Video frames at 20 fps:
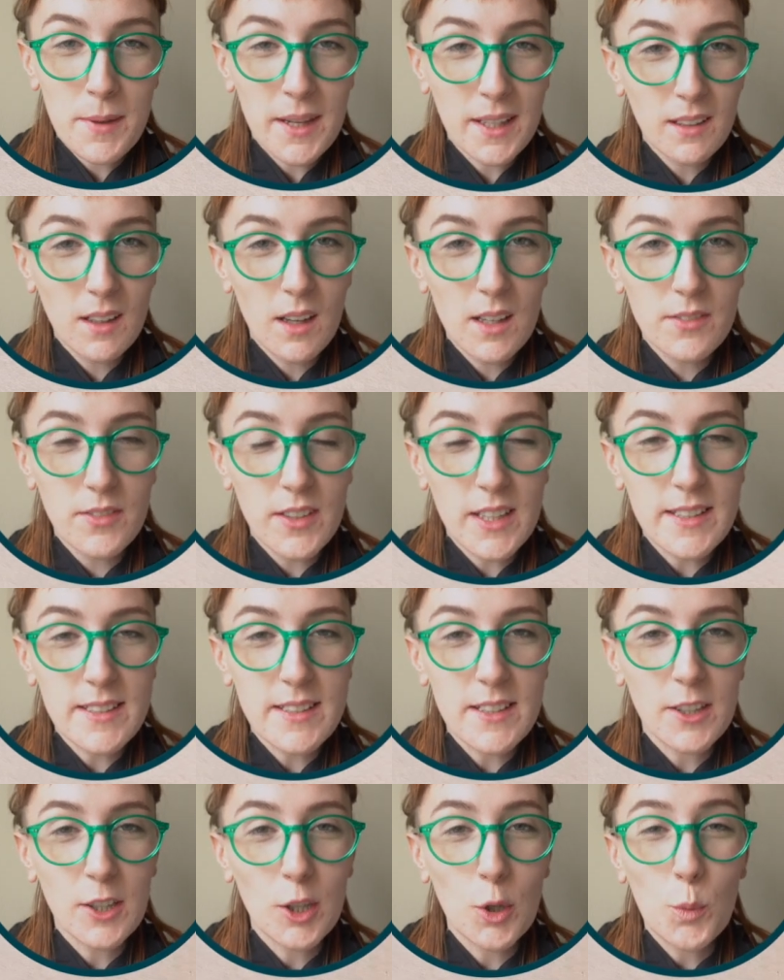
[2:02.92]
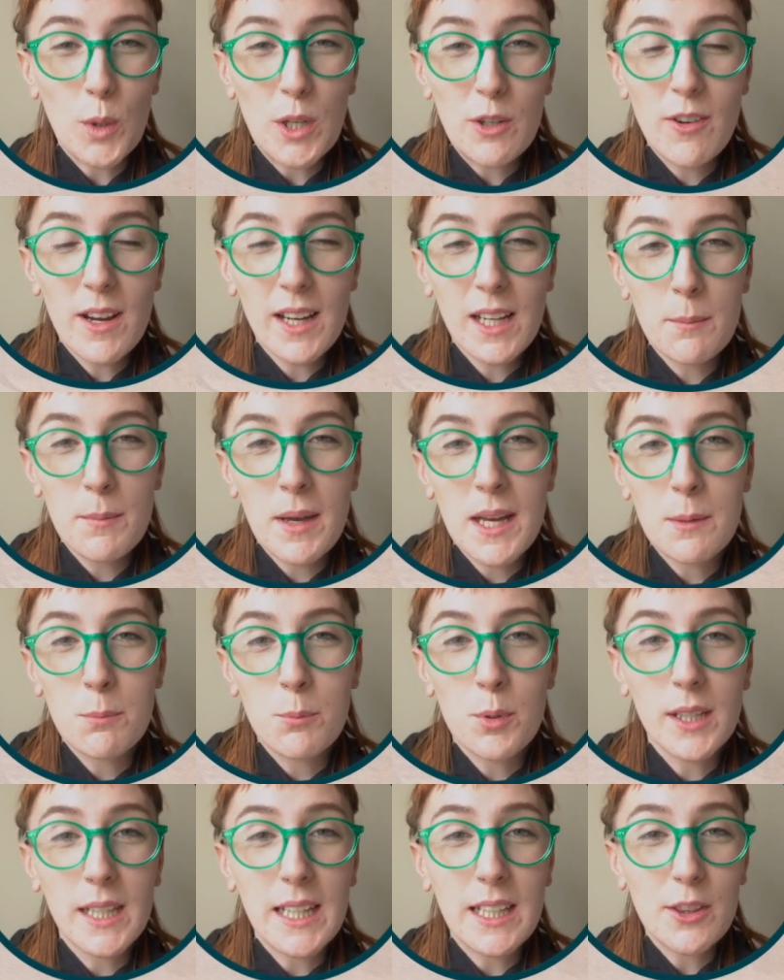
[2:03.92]
make life easier, we recommend
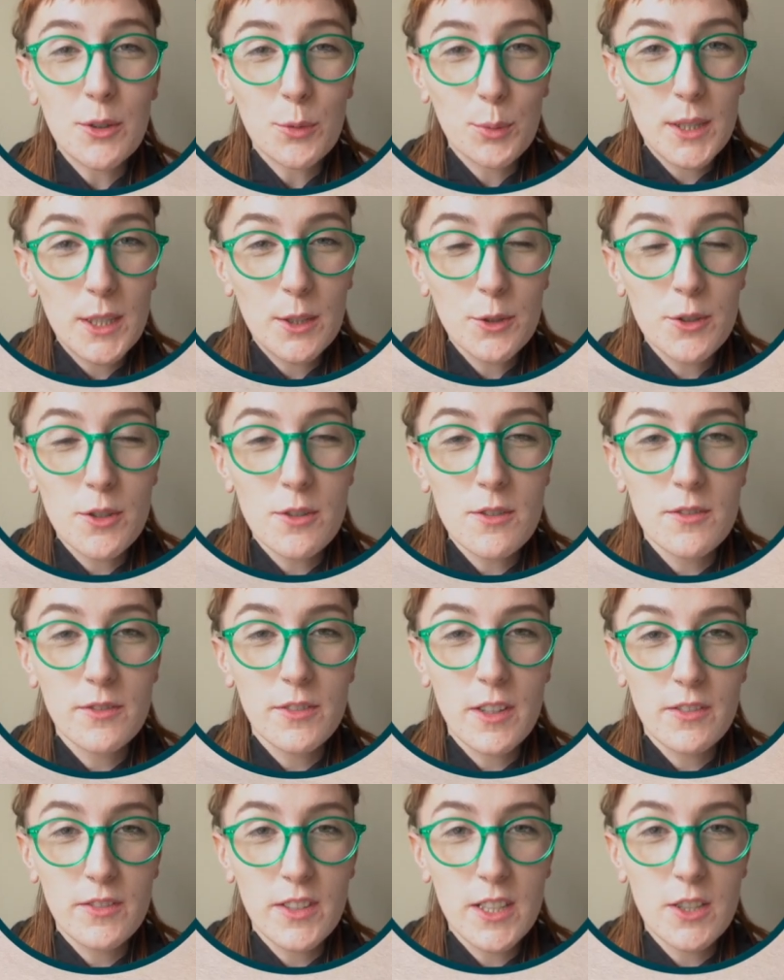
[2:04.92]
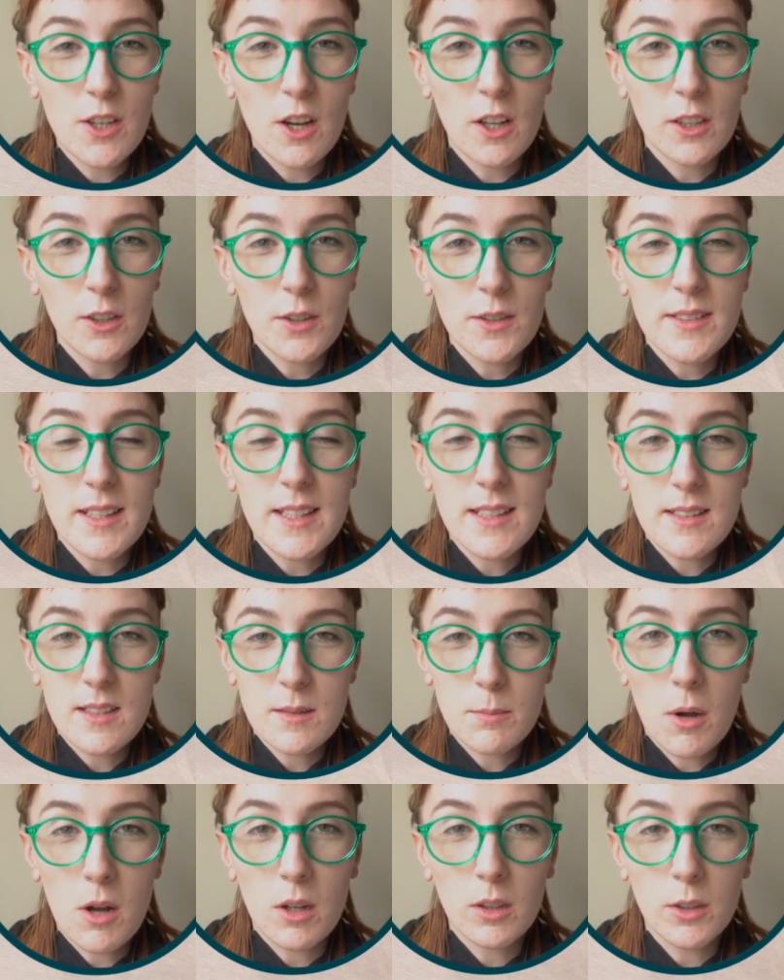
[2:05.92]
bringing $350 in
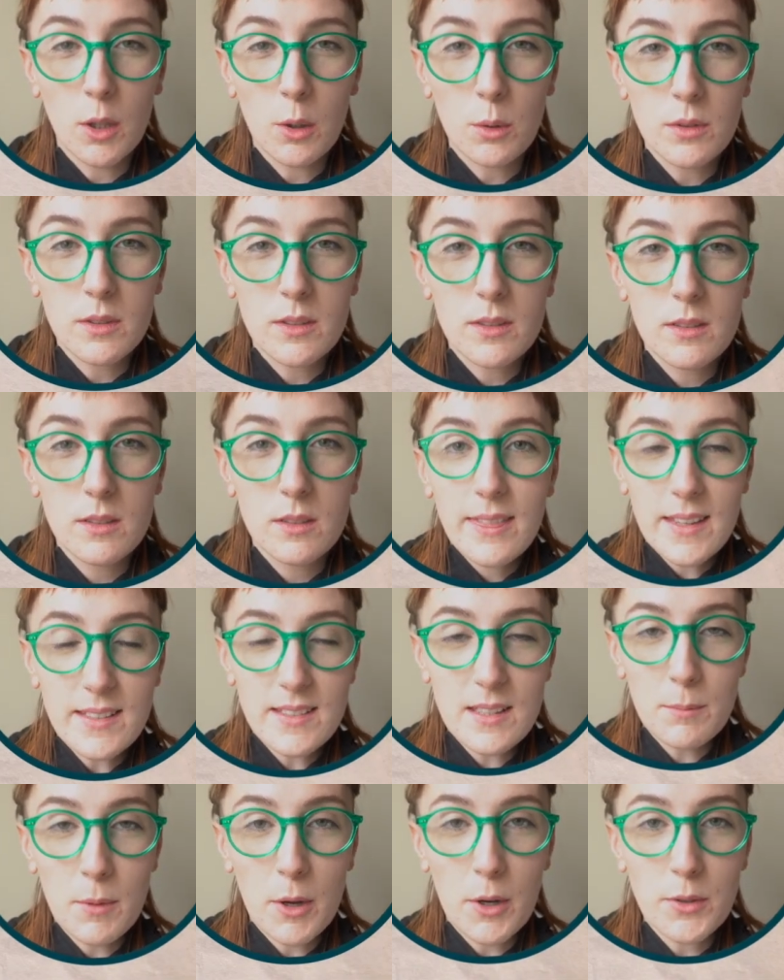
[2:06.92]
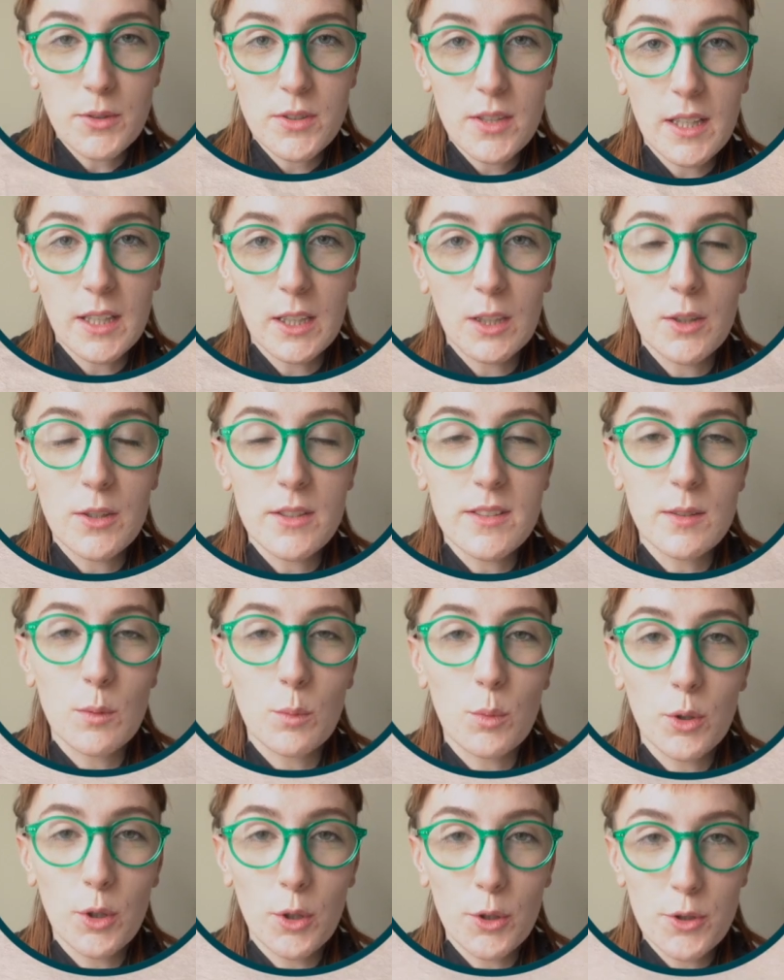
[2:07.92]
small notes. This amount includes the
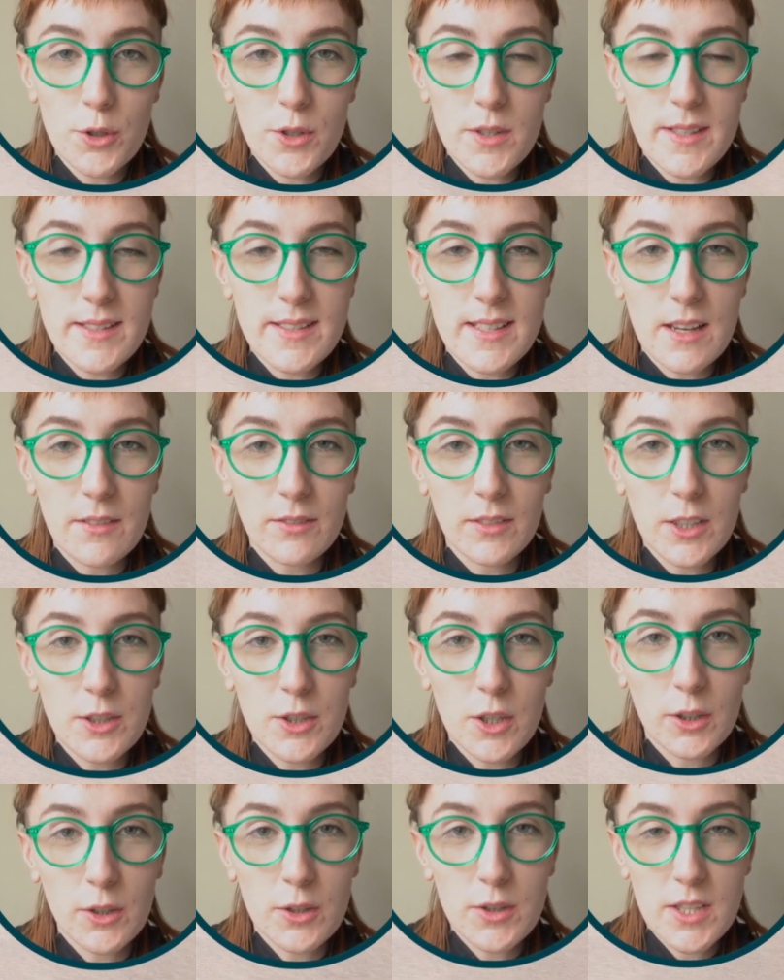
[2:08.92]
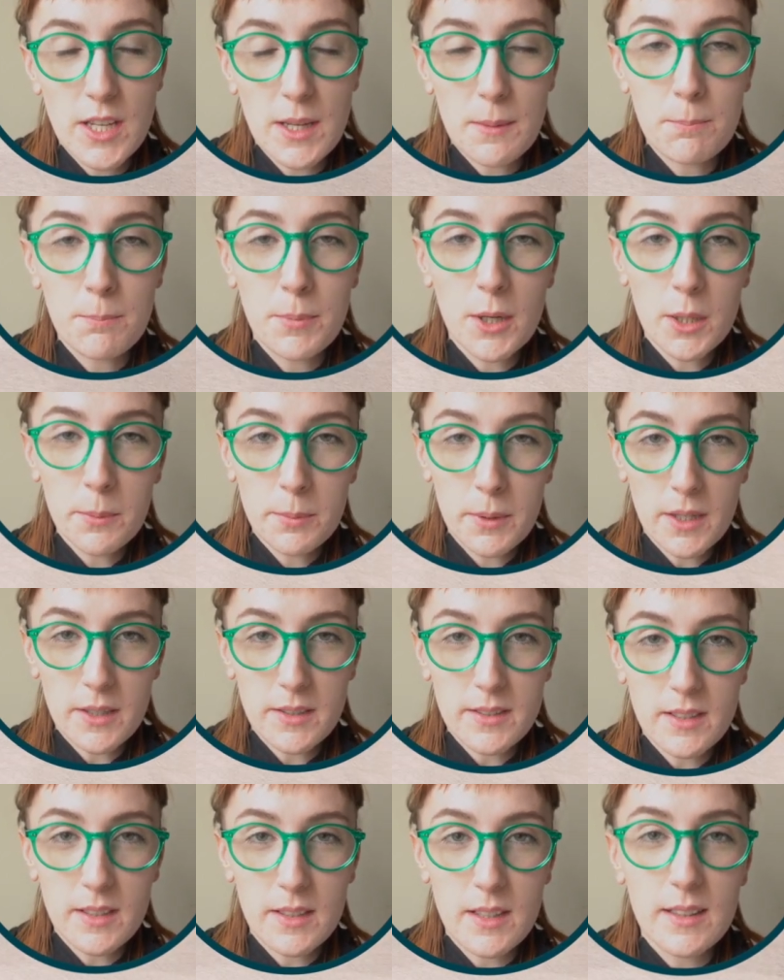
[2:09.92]
$170 tip per
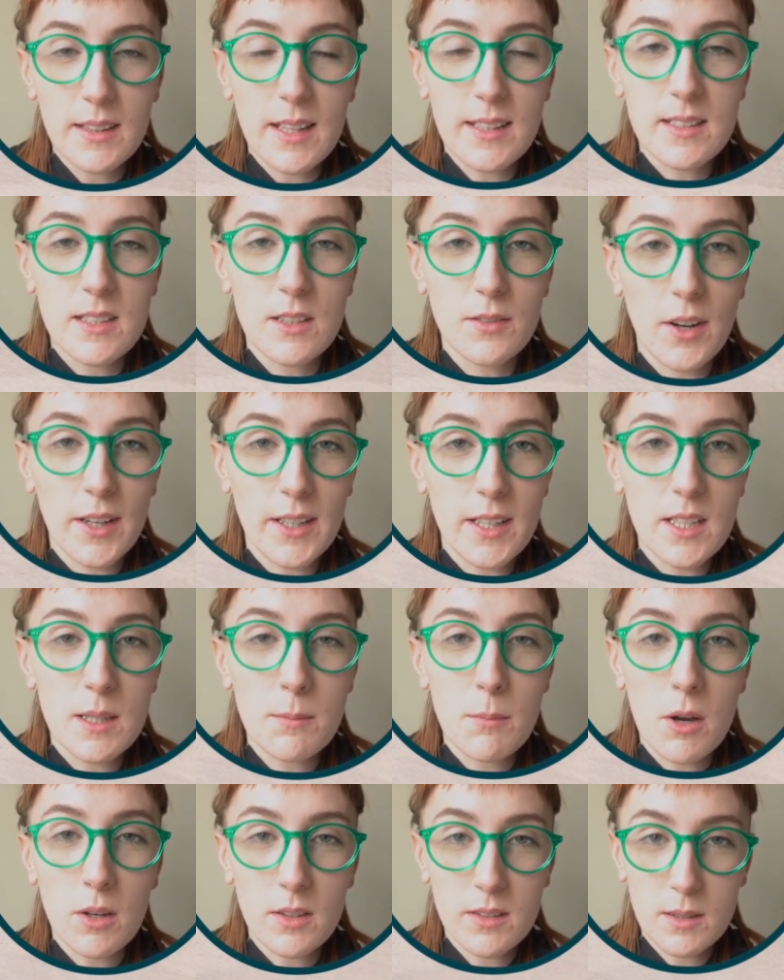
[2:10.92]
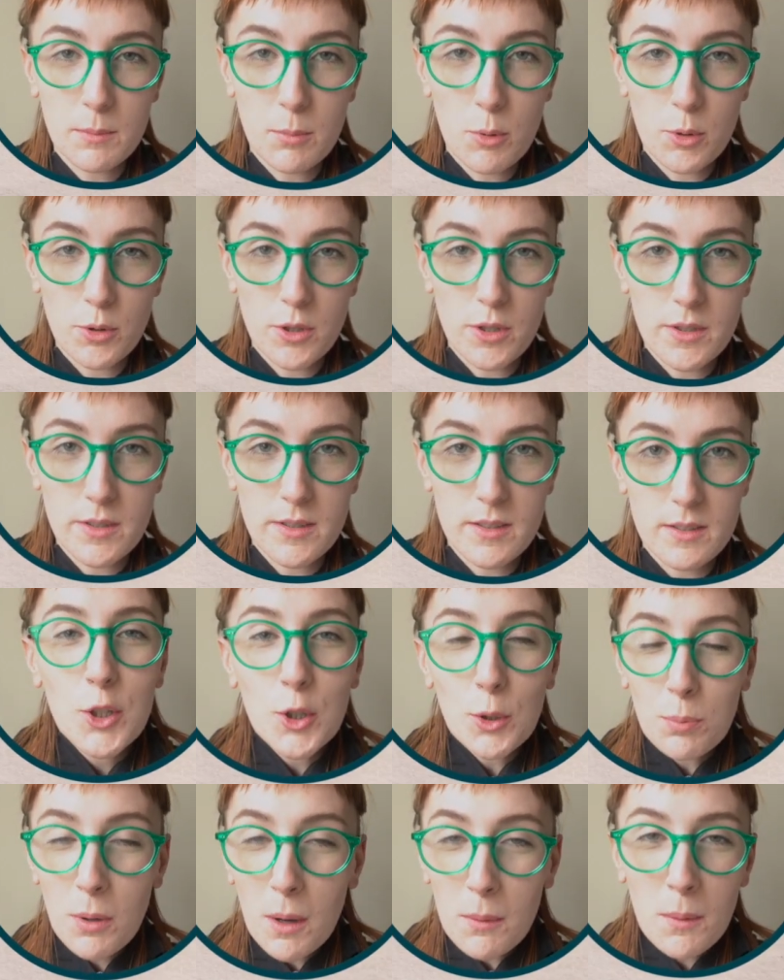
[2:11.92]
person that's divided amongst the porters.
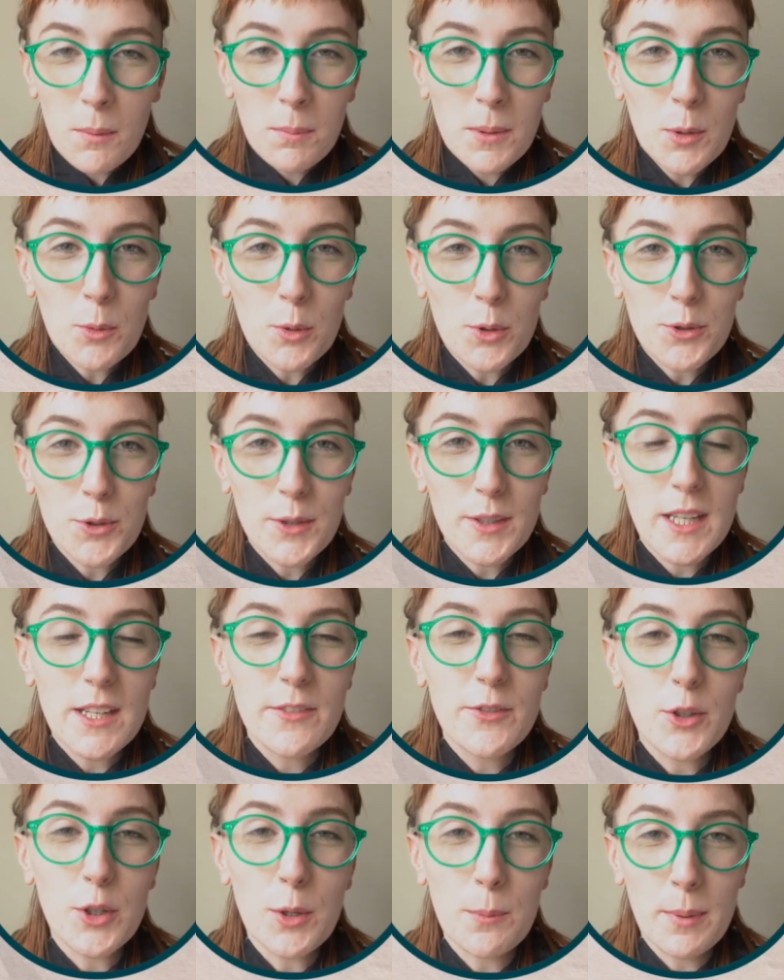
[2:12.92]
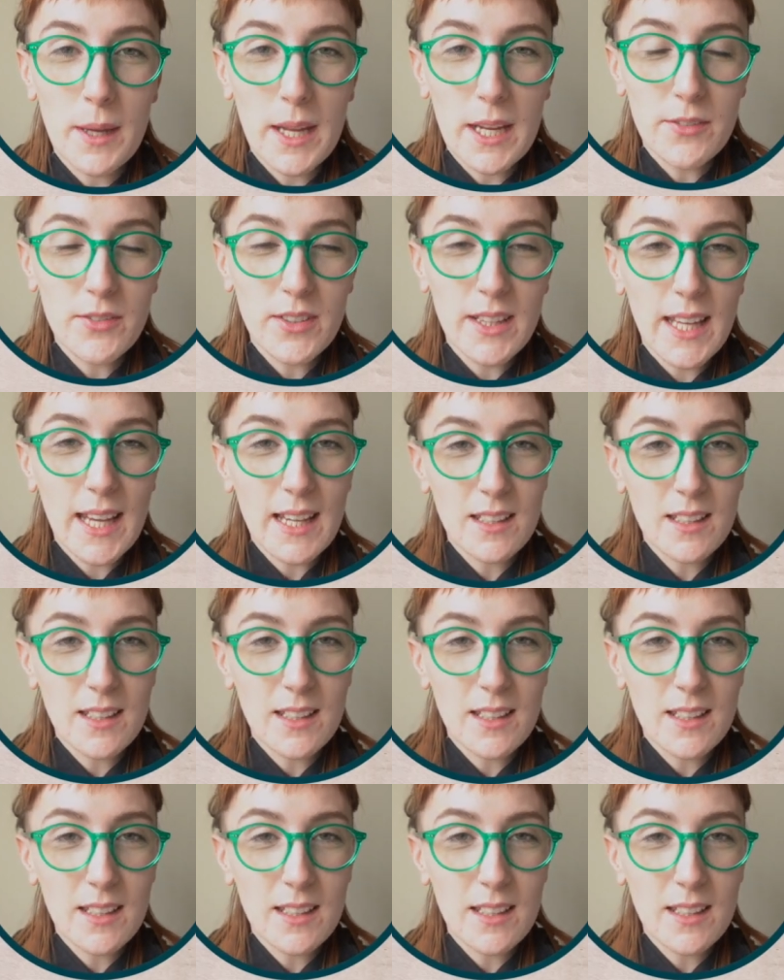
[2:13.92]
You're probably wondering if you can pay for the